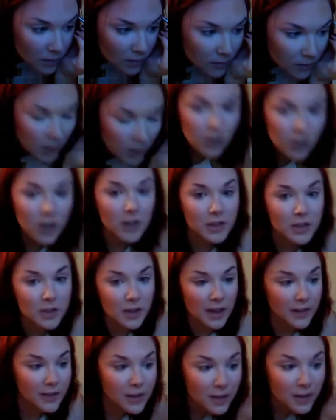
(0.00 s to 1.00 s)
You'll also
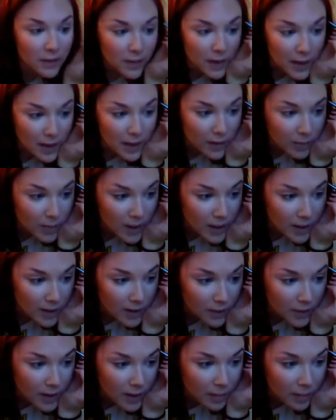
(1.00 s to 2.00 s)
have to forgive me if
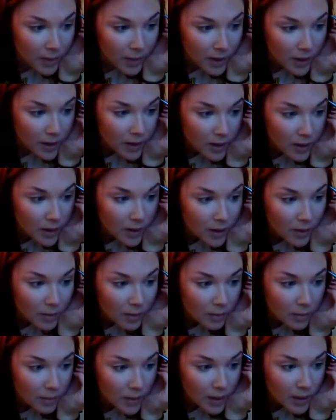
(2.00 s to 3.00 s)
I'm
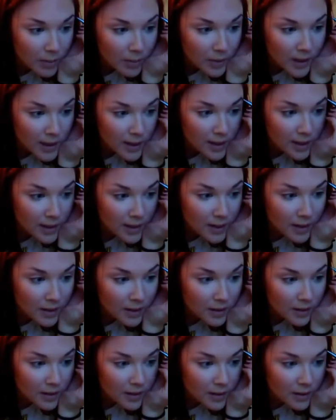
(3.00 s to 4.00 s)
mumbling a
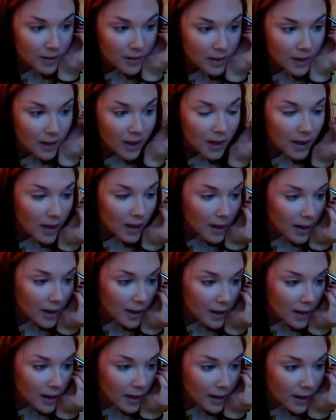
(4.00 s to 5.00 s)
little.
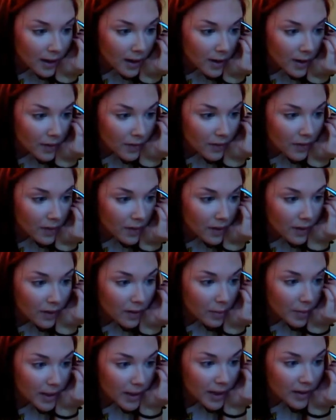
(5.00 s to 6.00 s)
I have the
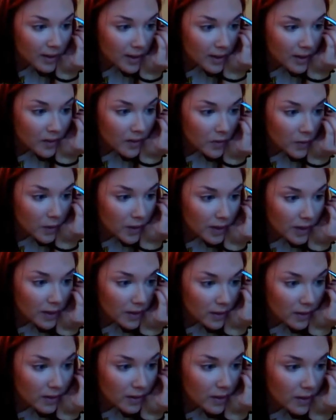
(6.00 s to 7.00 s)
manliest
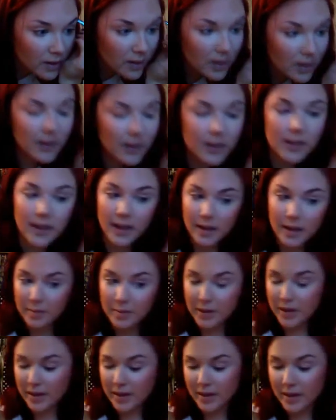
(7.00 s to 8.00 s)
voice on
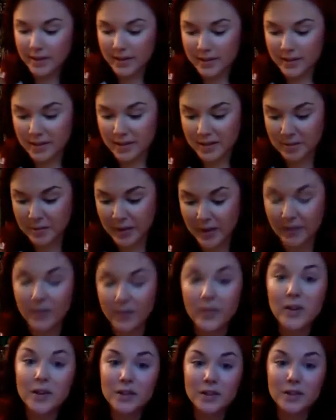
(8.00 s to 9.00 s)
camera, and this is my
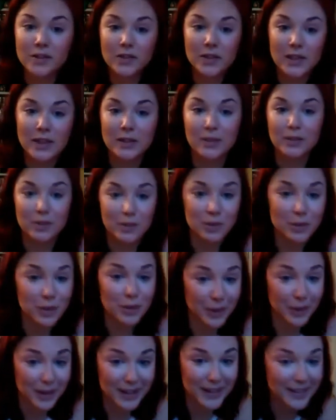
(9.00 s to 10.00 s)
first video
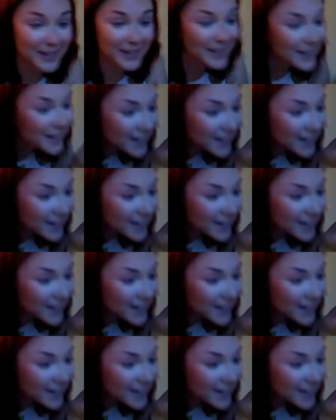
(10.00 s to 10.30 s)
tutorial.